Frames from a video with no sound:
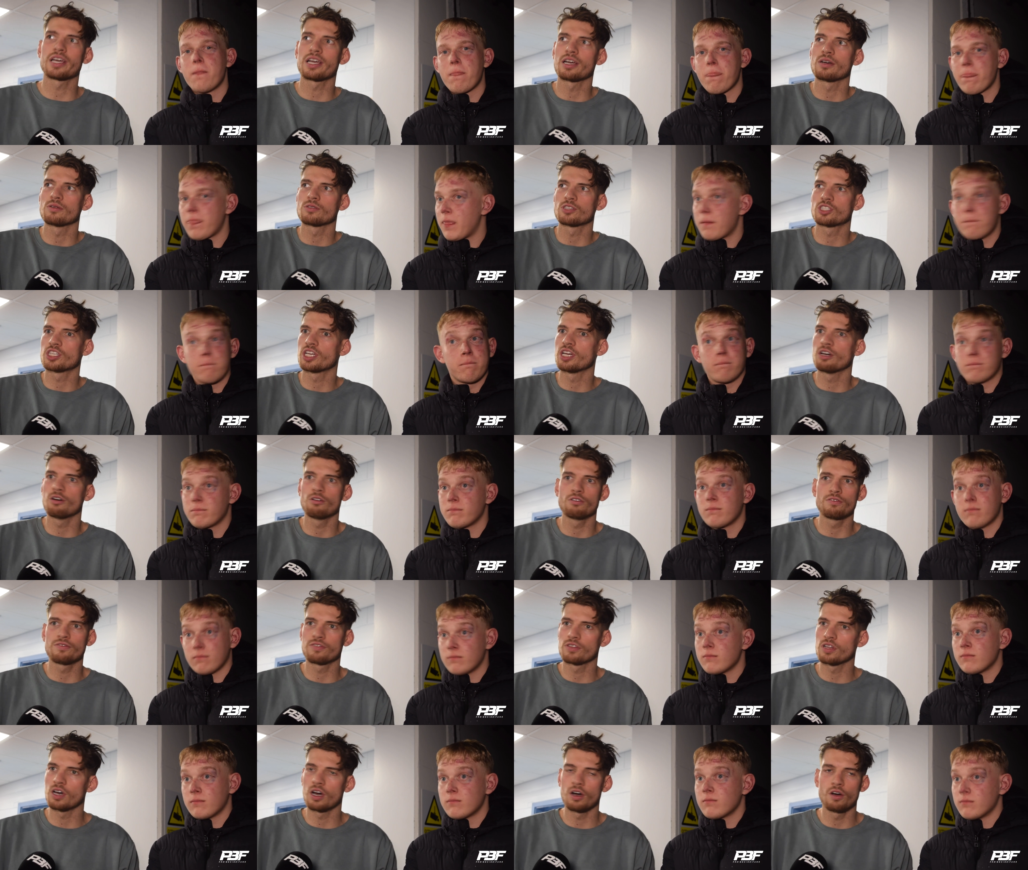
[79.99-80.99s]
Speaker 1: Like I was
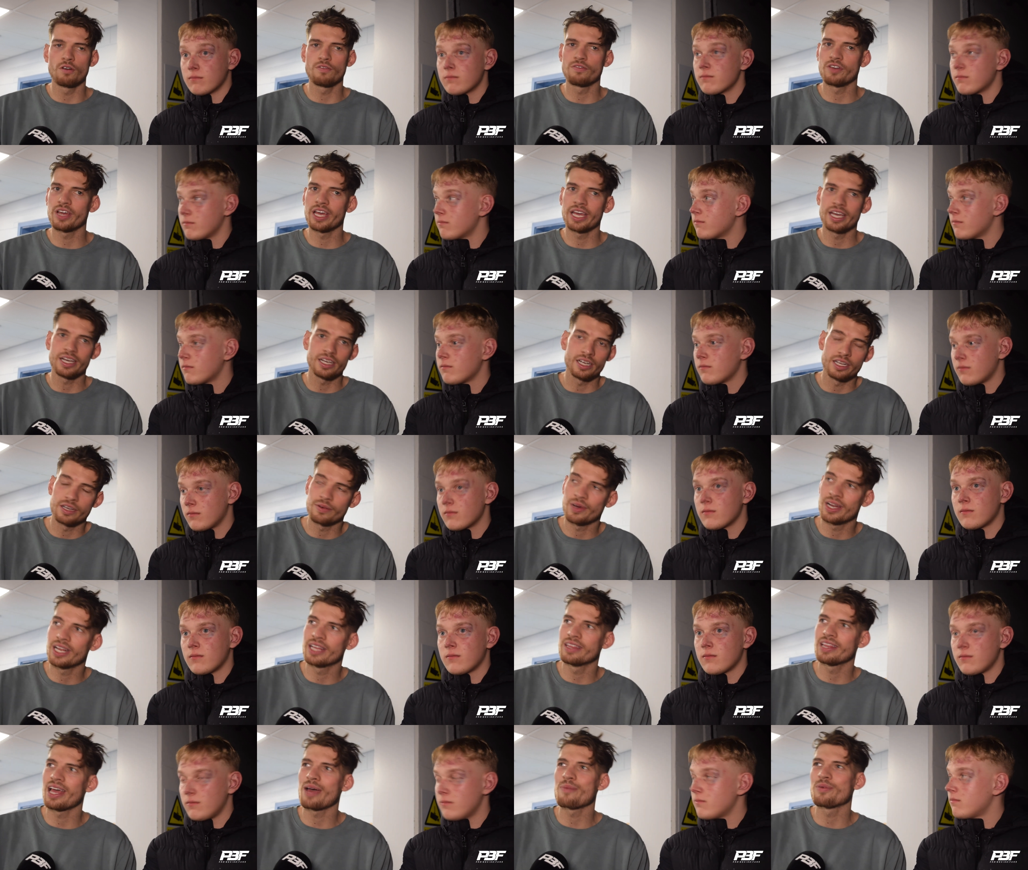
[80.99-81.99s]
chilled for the whole thing, and I
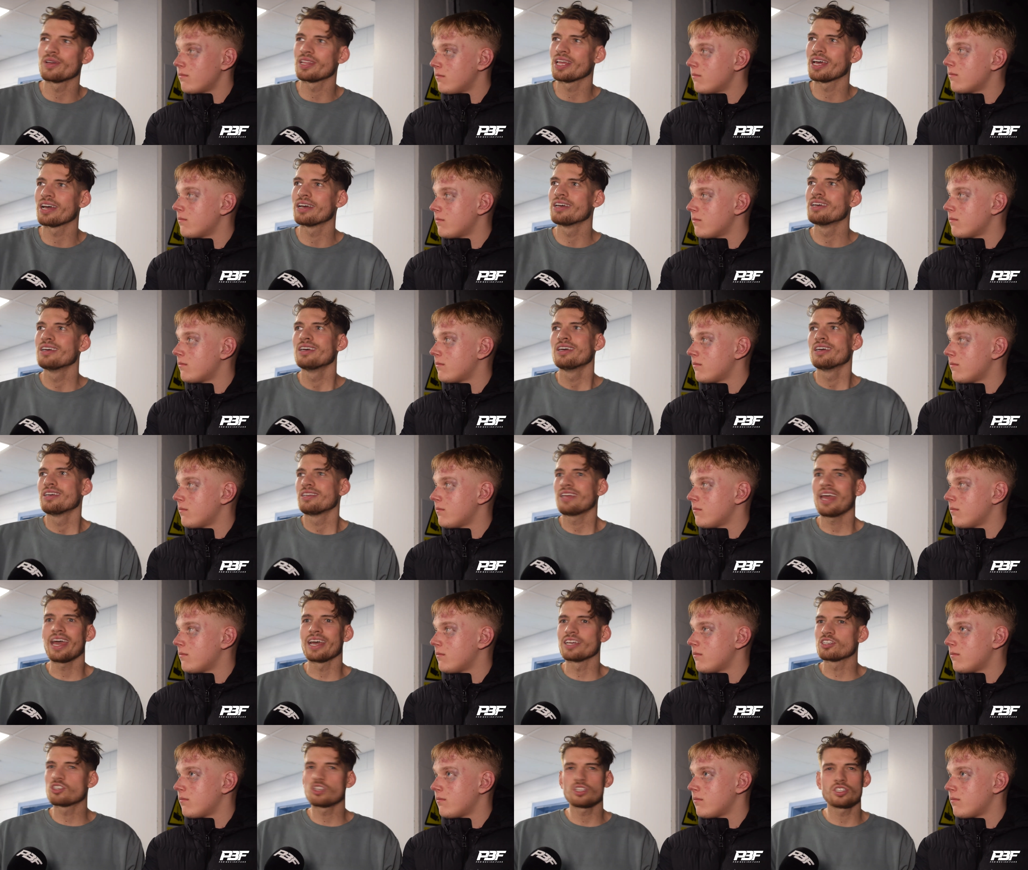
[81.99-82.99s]
went in there. But there,
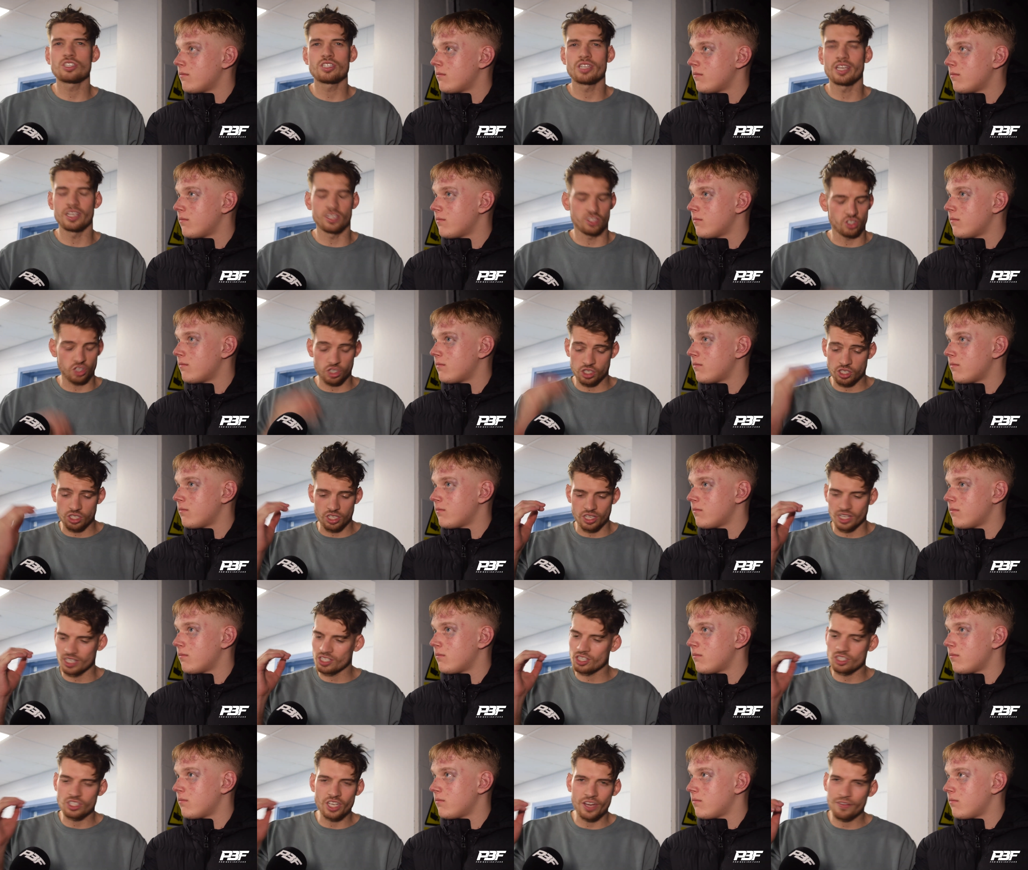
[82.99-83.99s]
yeah, it's just it's just
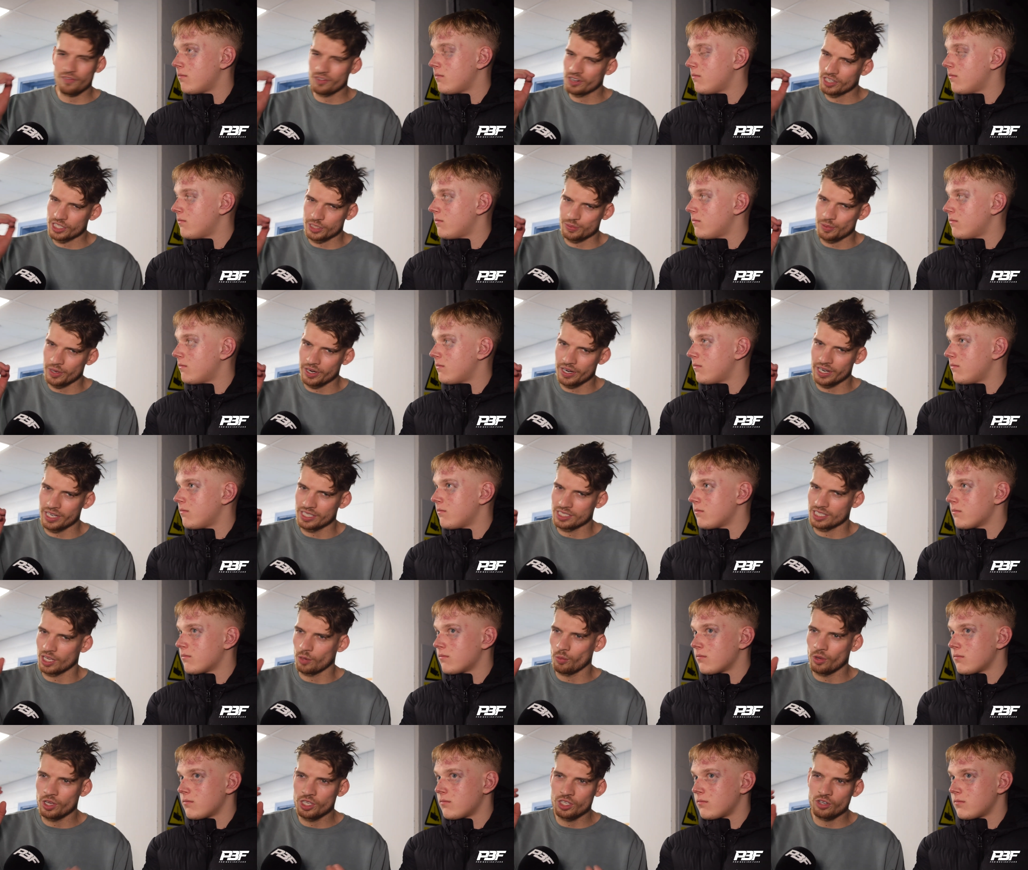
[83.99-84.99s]
there's a different
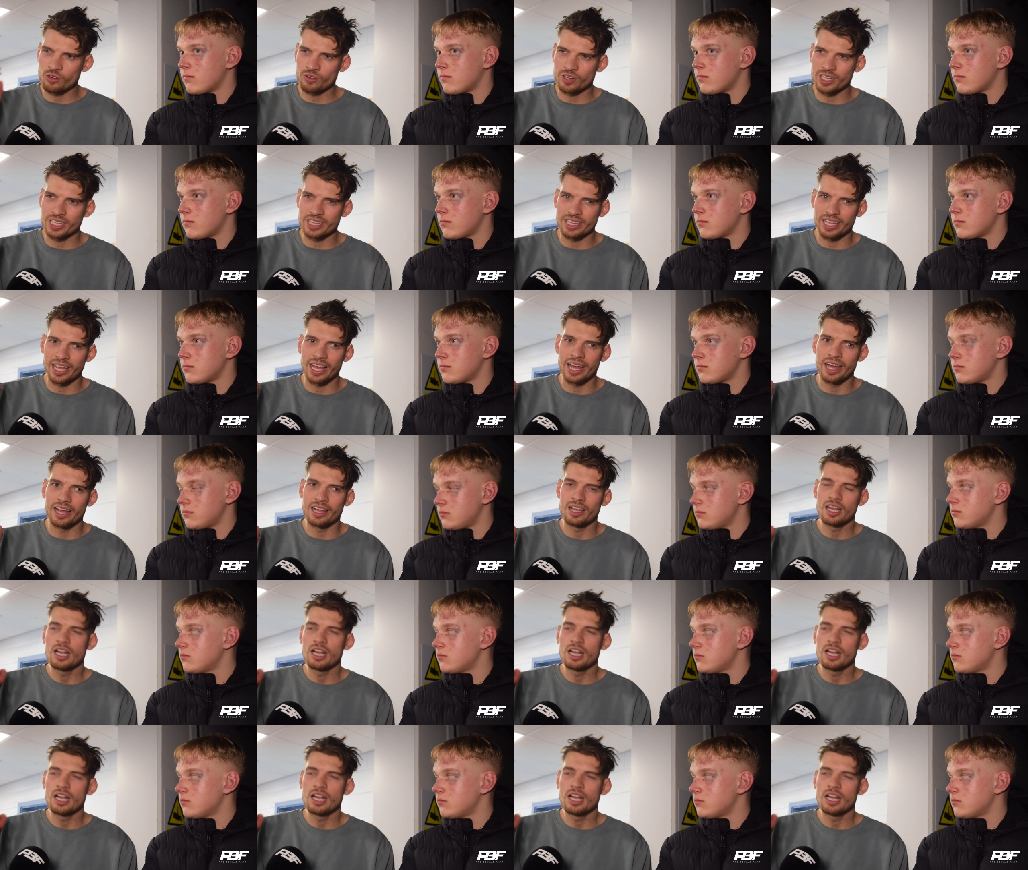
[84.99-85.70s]
experience. Like when you're in there,